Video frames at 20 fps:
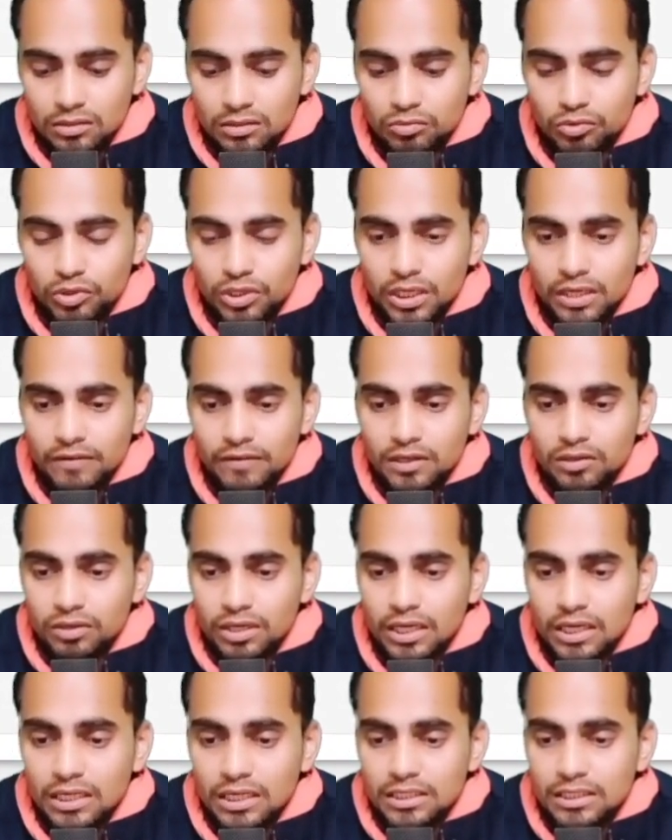what I will do,
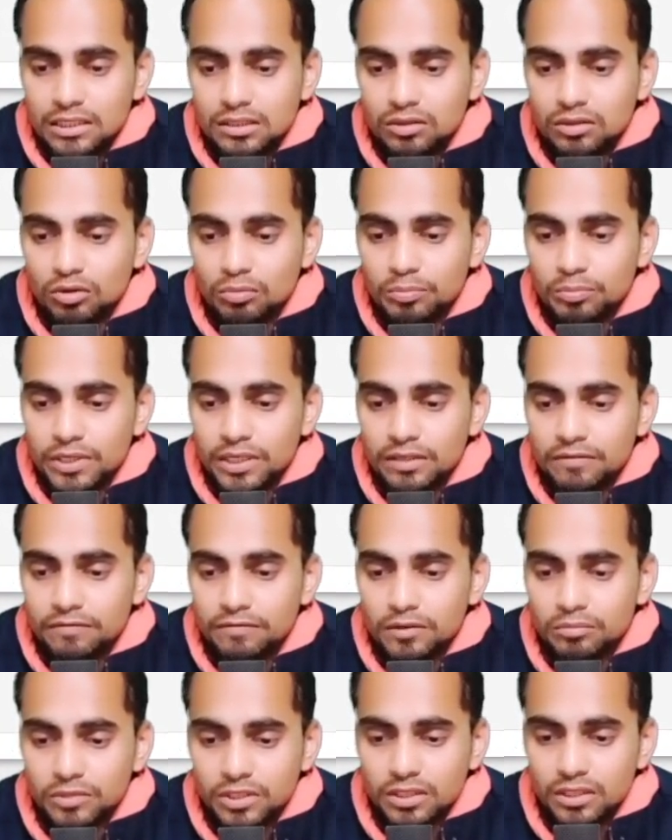I'll just copy it
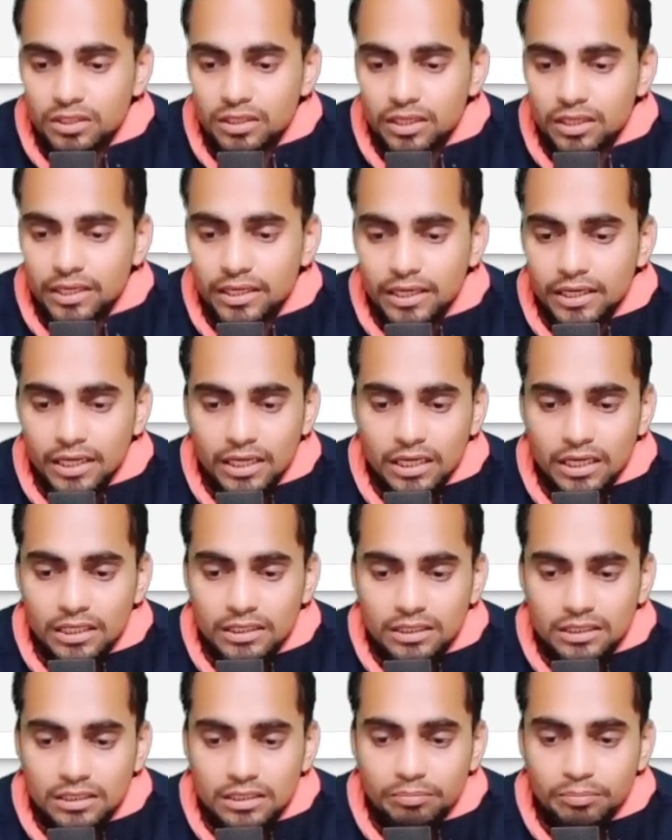from here and I'll
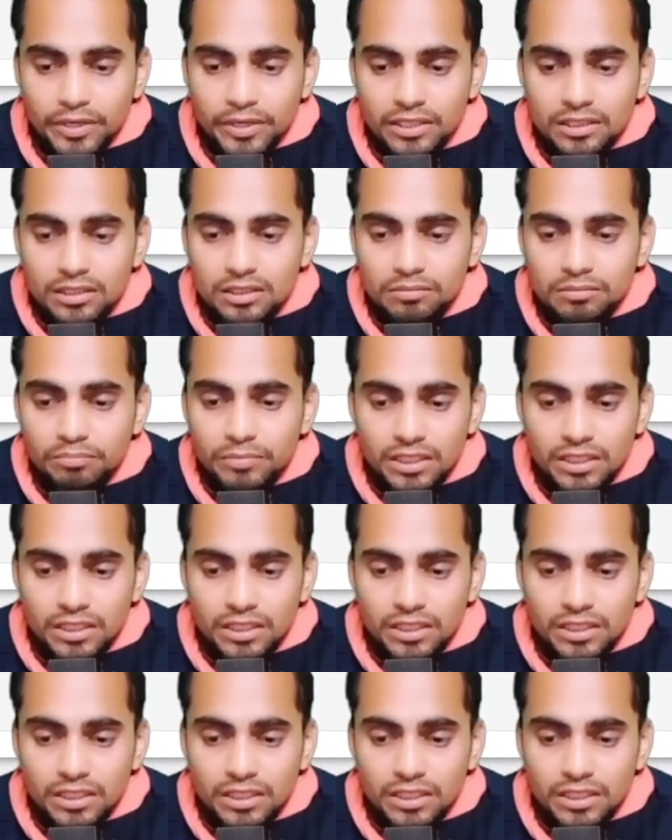just paste